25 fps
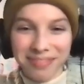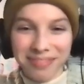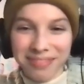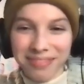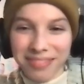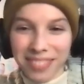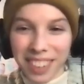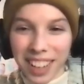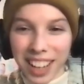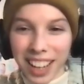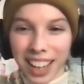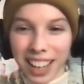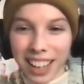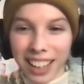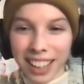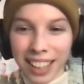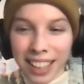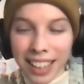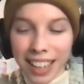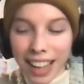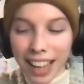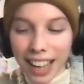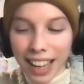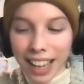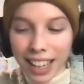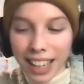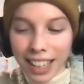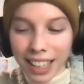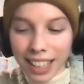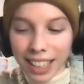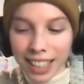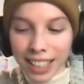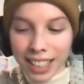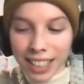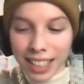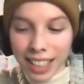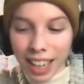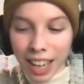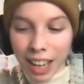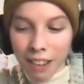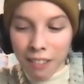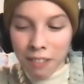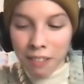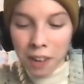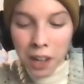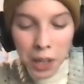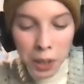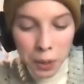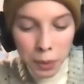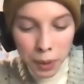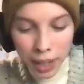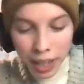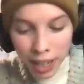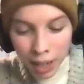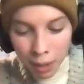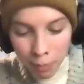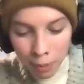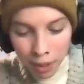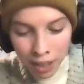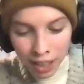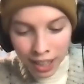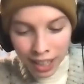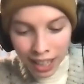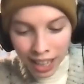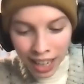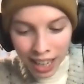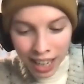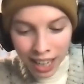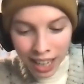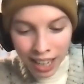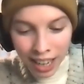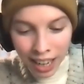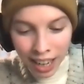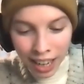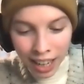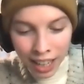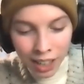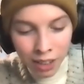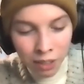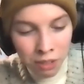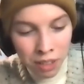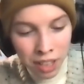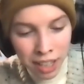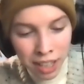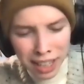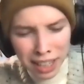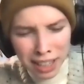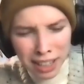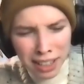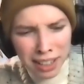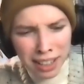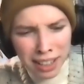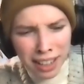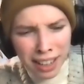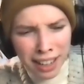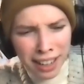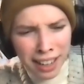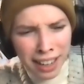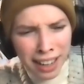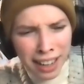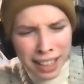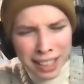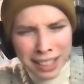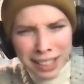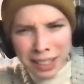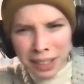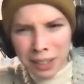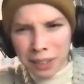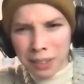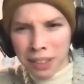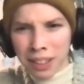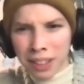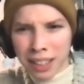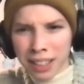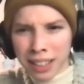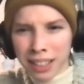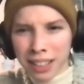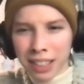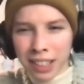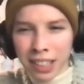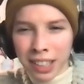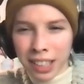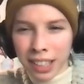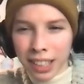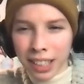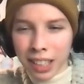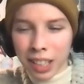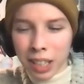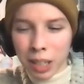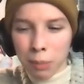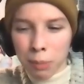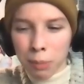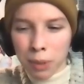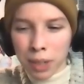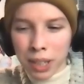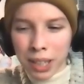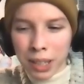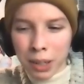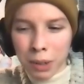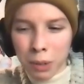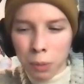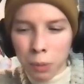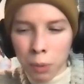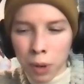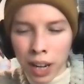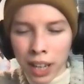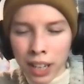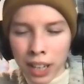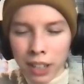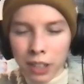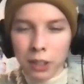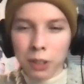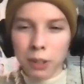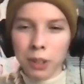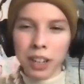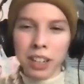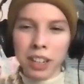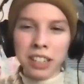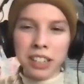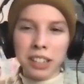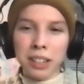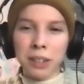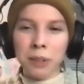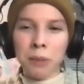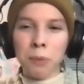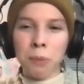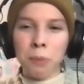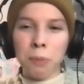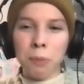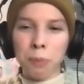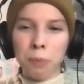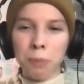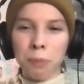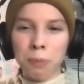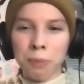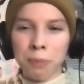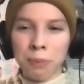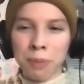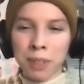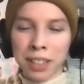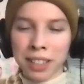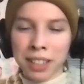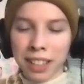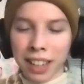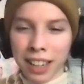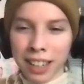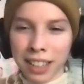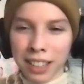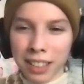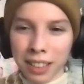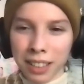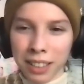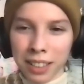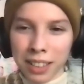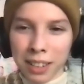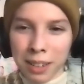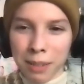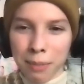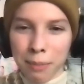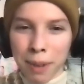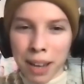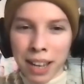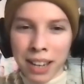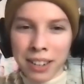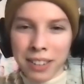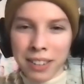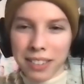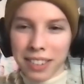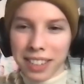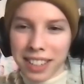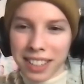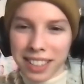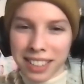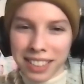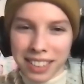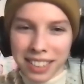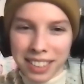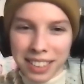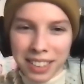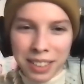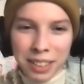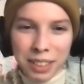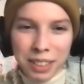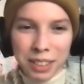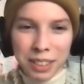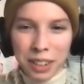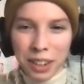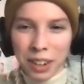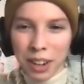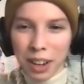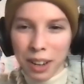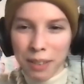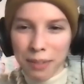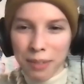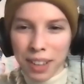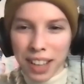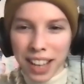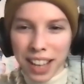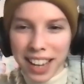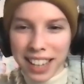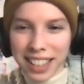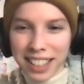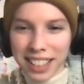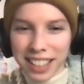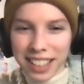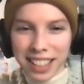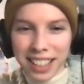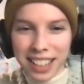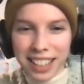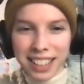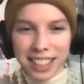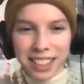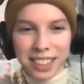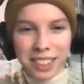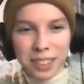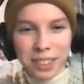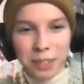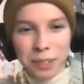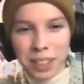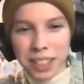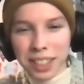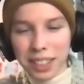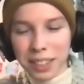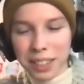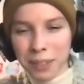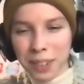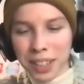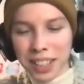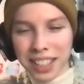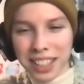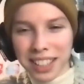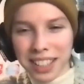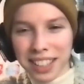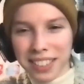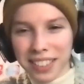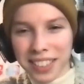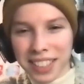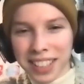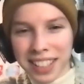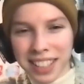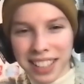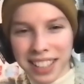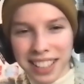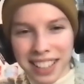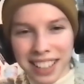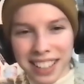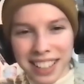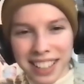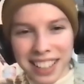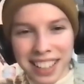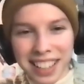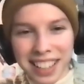Yeah. And following up on that, I don't think I asked you this earlier, but why did you actually decide to learn Mandarin? Start off with Cantonese. What's the